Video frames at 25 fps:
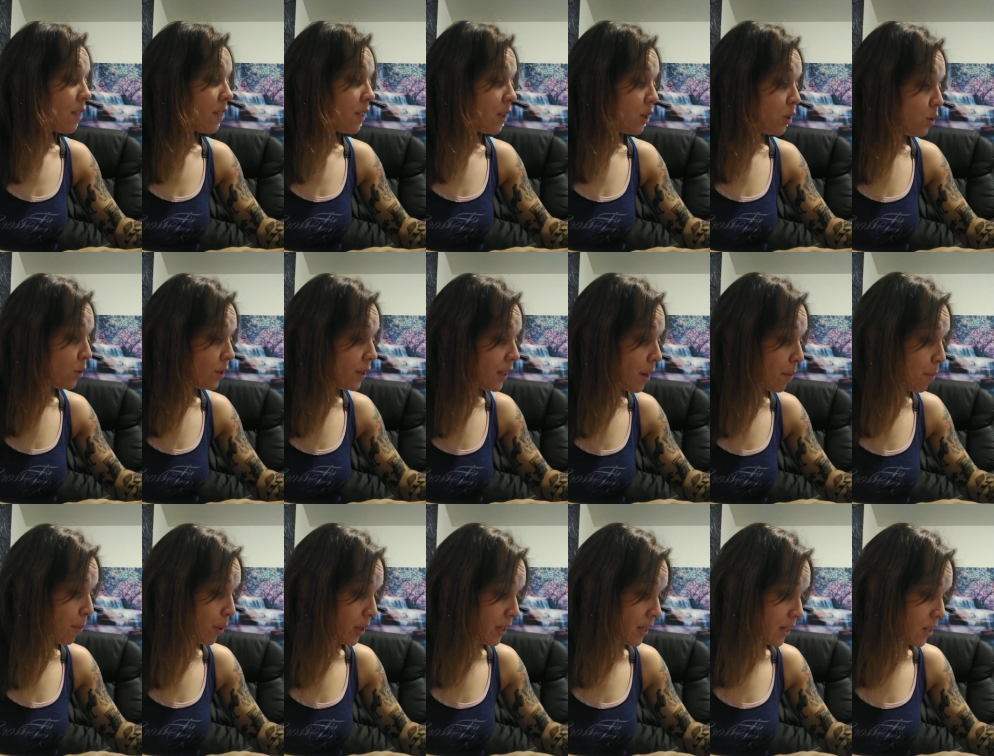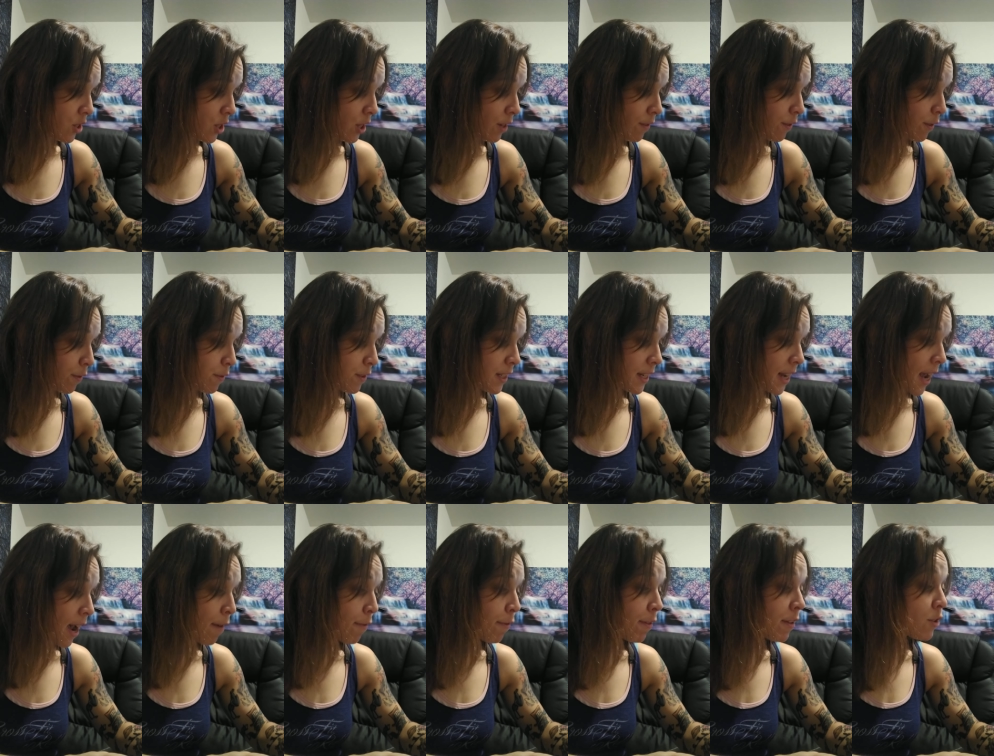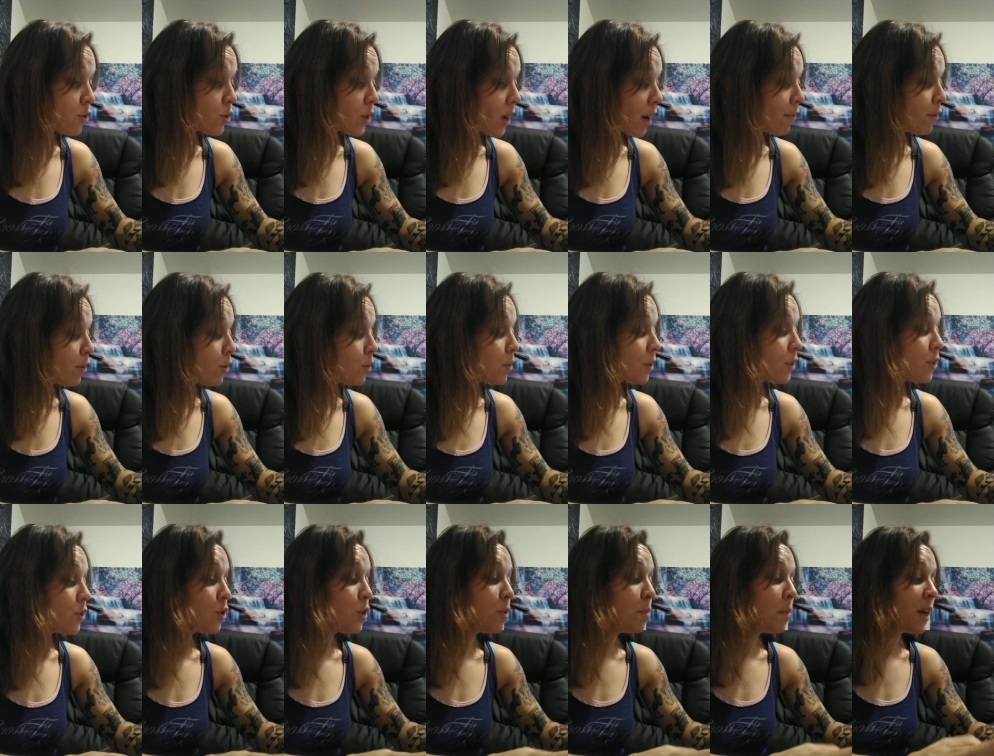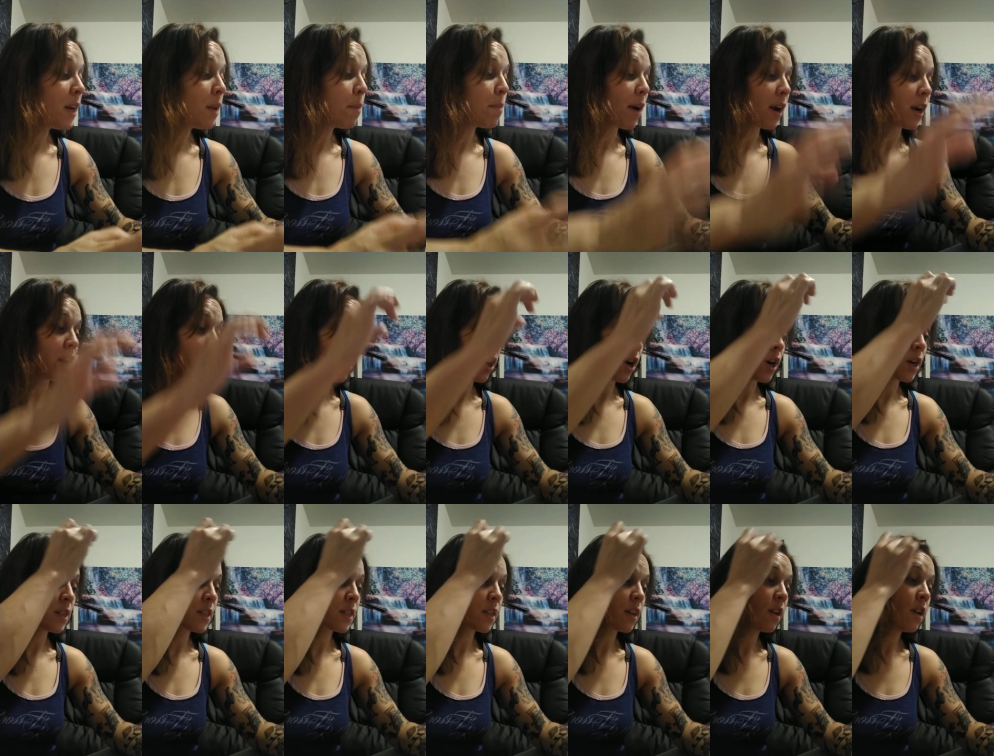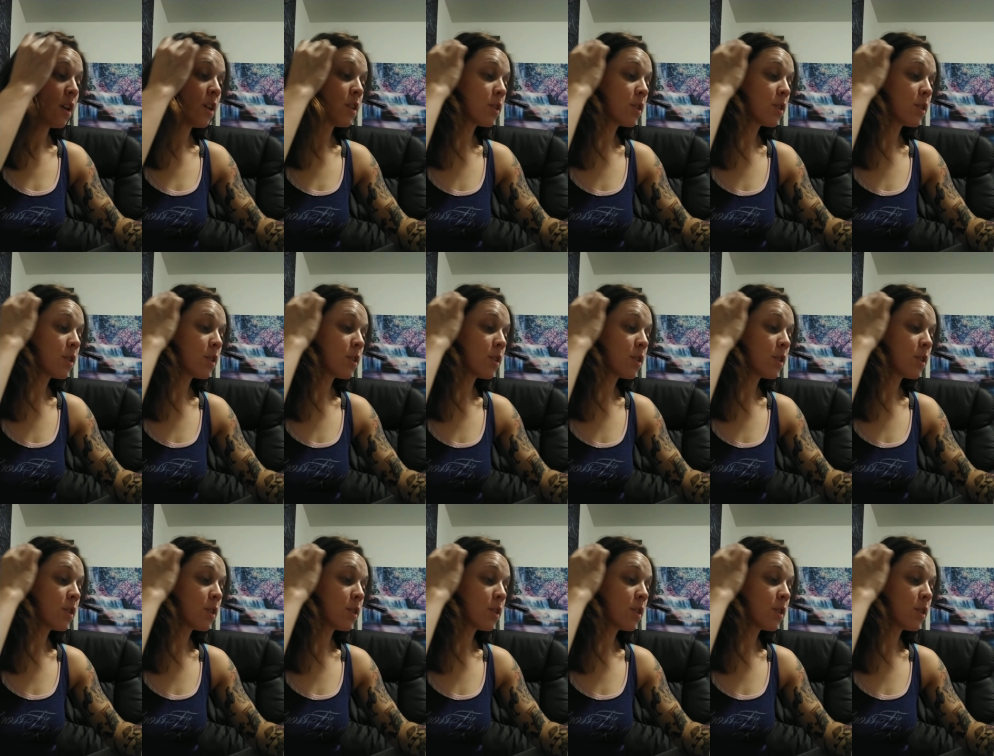The newly appointed chief of staff traveled with too many bodyguards,